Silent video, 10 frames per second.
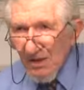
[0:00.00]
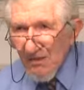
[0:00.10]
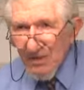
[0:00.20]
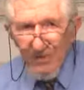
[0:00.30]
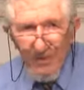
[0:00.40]

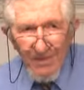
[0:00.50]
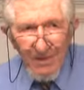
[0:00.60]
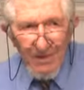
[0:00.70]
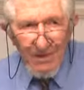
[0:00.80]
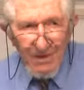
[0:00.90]
don't read the
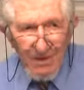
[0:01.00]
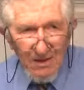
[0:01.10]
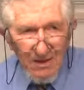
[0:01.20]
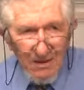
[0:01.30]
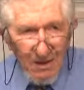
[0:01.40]
paper.
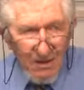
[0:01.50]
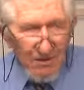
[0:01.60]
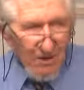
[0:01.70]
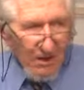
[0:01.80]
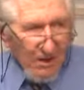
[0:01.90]
They
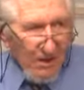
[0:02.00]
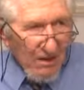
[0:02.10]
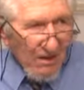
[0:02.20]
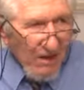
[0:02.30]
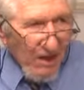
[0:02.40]
don't
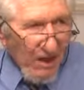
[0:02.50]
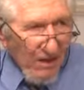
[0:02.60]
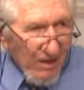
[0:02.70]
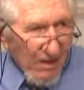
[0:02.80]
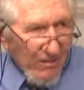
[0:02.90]
read, they're
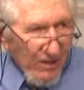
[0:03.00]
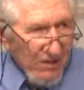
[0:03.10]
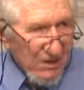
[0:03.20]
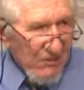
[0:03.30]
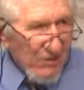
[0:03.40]
not
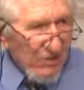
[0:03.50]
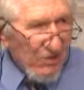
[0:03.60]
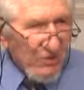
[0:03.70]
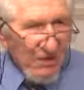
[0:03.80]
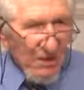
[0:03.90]
abreast of the
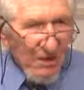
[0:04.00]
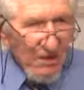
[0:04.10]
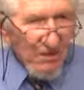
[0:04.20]
news. They're not